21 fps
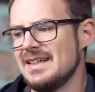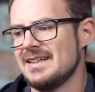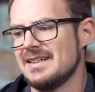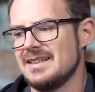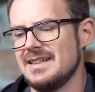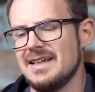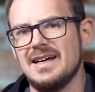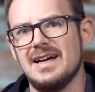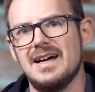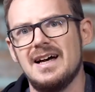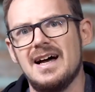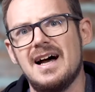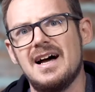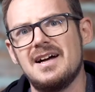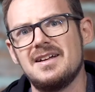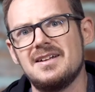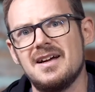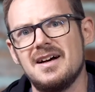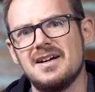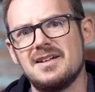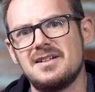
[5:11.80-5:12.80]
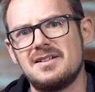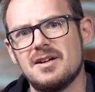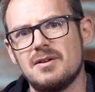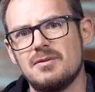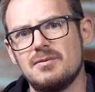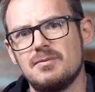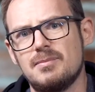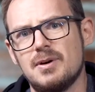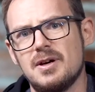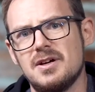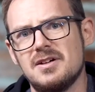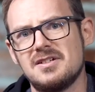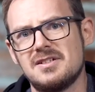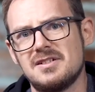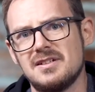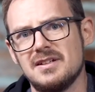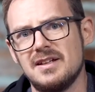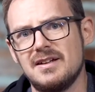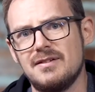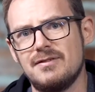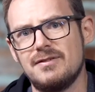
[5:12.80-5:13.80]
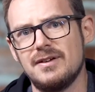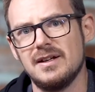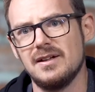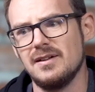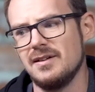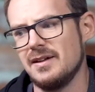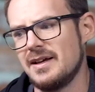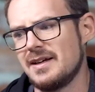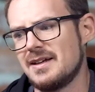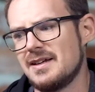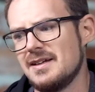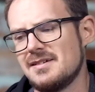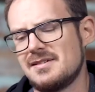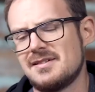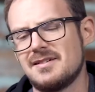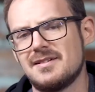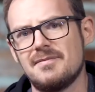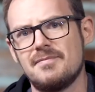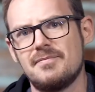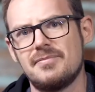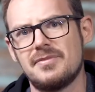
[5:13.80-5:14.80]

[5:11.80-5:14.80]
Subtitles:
yeah, I don't personally feel like it's